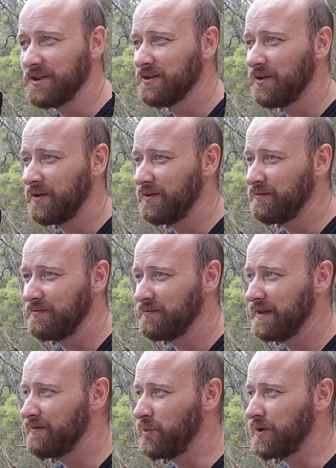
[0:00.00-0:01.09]
You know, I
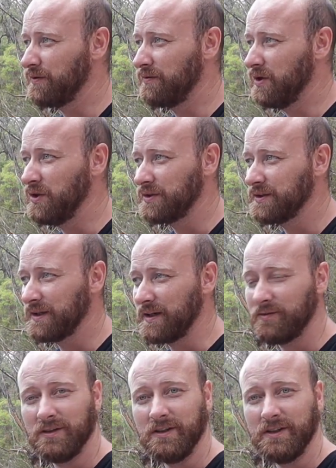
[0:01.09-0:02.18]
never would have looked at that
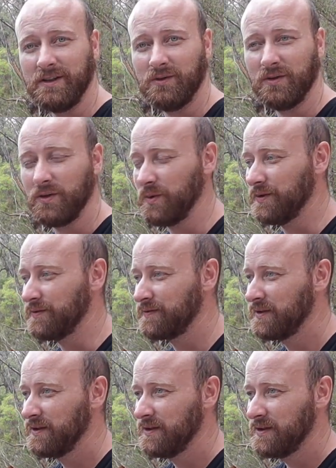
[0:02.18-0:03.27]
really, or I would have
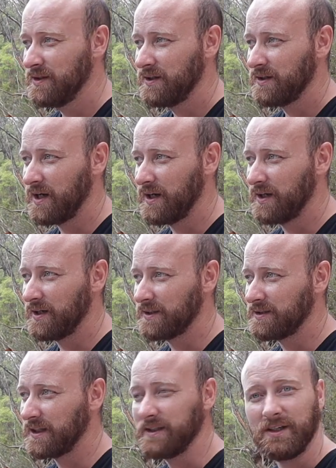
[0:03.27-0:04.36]

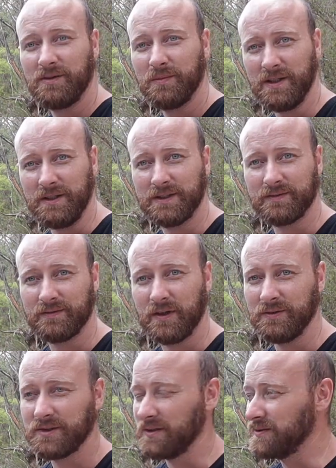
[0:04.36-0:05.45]
taken completely different
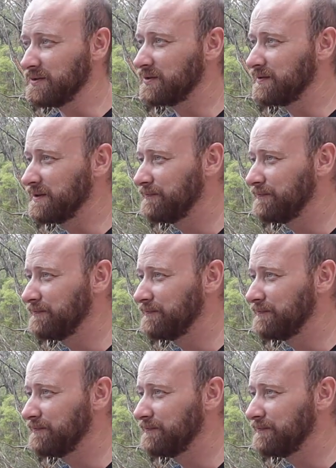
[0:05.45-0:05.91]
photos of it.